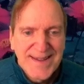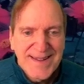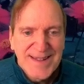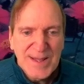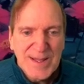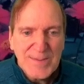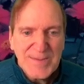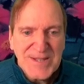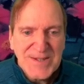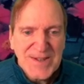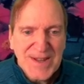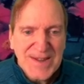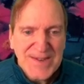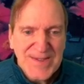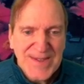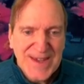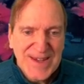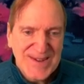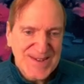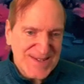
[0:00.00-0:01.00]
Let me check
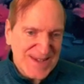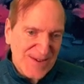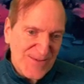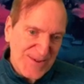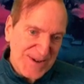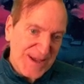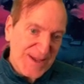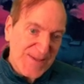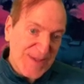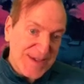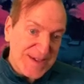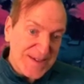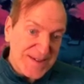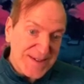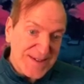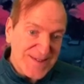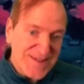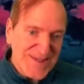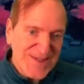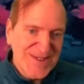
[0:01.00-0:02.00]
that. Is that what I think it
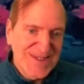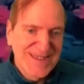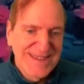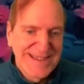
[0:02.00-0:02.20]
is?